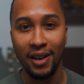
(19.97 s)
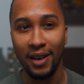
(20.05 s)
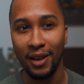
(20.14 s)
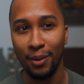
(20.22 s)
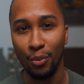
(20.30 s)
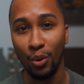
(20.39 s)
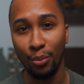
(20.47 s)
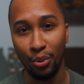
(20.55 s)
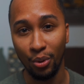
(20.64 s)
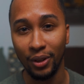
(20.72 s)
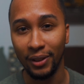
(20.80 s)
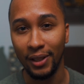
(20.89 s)
And more
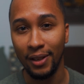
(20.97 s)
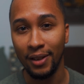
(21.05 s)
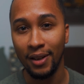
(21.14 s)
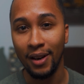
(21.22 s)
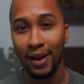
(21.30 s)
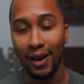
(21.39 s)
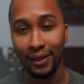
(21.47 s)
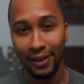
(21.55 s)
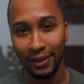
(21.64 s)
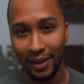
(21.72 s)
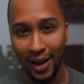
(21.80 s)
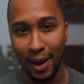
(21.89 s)
importantly, I
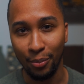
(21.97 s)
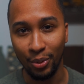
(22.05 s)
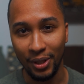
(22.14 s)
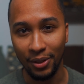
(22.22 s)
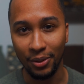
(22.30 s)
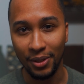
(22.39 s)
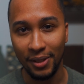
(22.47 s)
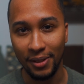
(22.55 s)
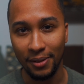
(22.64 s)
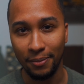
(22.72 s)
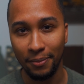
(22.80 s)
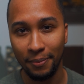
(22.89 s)
like the Apple
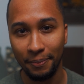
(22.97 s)
ecosystem.